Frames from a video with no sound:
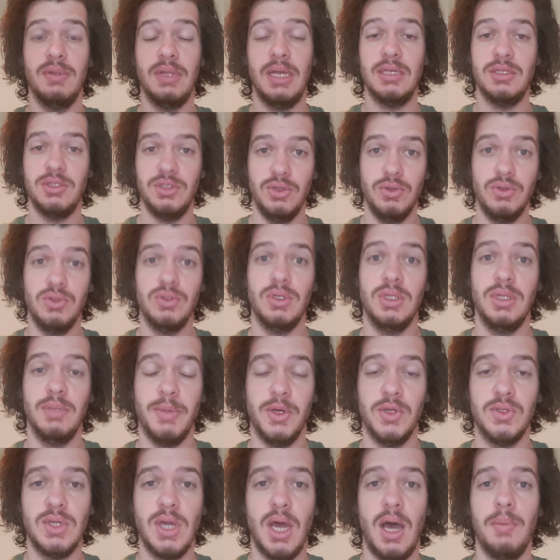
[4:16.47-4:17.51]
And that's usually the
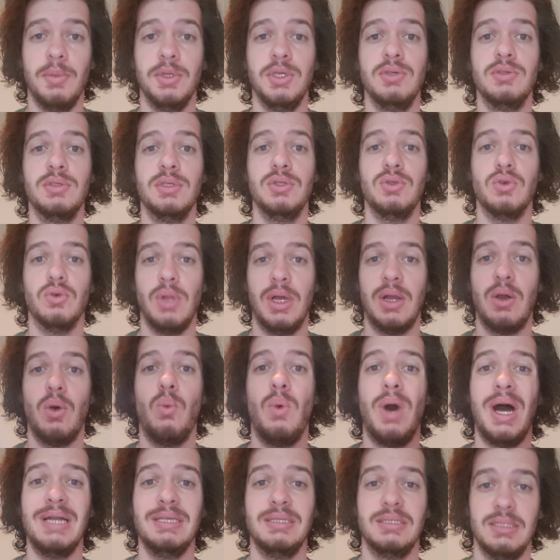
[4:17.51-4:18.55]
most common usage, or like a
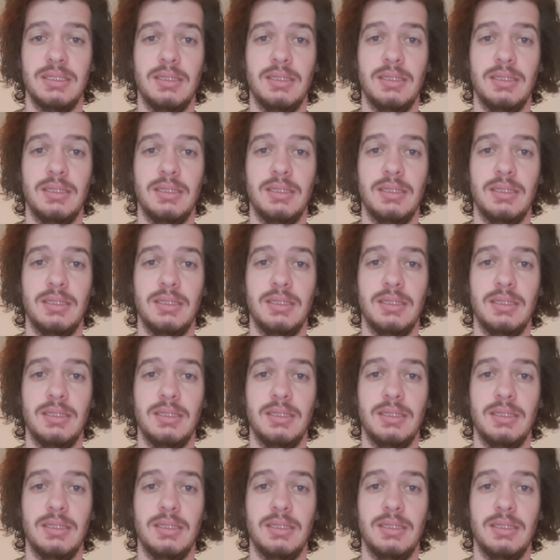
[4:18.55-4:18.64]
wide